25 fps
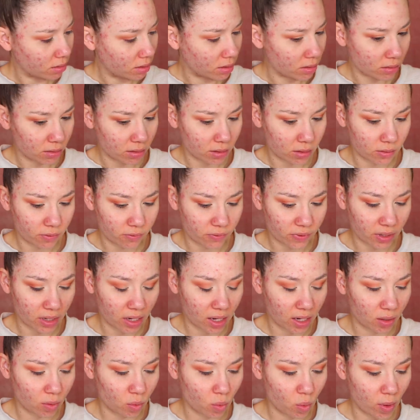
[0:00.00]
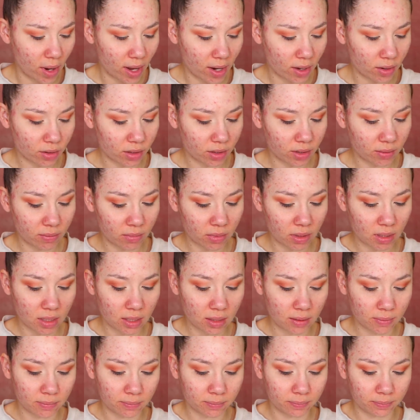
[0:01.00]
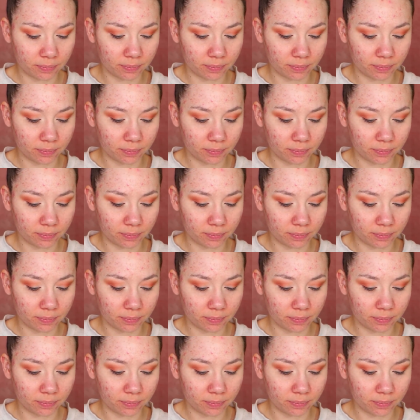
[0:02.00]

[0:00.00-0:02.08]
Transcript: I don't know if I got it wet or something.